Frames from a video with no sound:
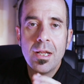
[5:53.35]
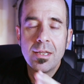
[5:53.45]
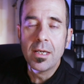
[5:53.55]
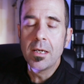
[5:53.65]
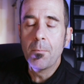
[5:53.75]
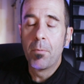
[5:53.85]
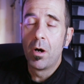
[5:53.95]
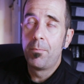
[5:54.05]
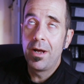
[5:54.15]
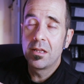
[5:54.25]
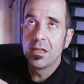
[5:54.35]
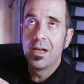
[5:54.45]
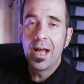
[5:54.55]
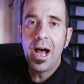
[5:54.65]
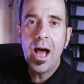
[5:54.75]
the ball
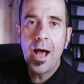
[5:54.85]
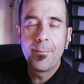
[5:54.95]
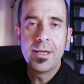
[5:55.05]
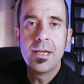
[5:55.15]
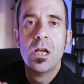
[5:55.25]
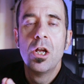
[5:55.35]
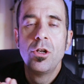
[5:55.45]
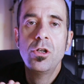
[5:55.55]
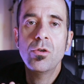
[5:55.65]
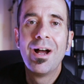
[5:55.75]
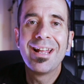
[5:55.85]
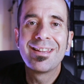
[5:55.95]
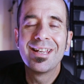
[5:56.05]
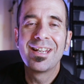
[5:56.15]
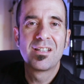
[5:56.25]
python hobby, do I
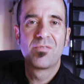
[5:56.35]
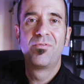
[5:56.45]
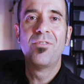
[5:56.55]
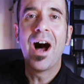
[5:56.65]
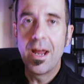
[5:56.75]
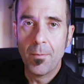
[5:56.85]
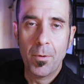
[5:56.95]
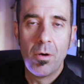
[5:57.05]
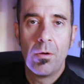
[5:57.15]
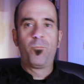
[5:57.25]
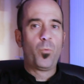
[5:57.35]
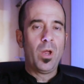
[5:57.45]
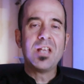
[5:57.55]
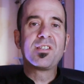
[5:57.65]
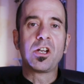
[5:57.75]
think it's viable?
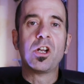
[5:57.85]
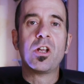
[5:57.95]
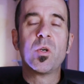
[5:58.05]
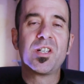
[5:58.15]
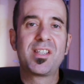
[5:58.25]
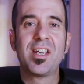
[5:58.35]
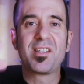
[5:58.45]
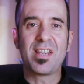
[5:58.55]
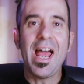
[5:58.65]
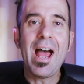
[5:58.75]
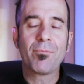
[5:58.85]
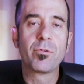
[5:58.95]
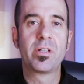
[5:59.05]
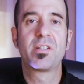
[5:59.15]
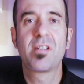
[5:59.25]
Is it going to exist
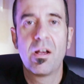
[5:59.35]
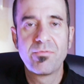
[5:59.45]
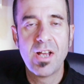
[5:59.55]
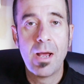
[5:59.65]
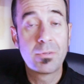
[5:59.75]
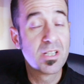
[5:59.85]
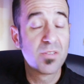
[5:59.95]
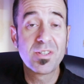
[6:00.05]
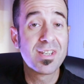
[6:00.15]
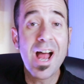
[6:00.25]
after this tough time? Because if it's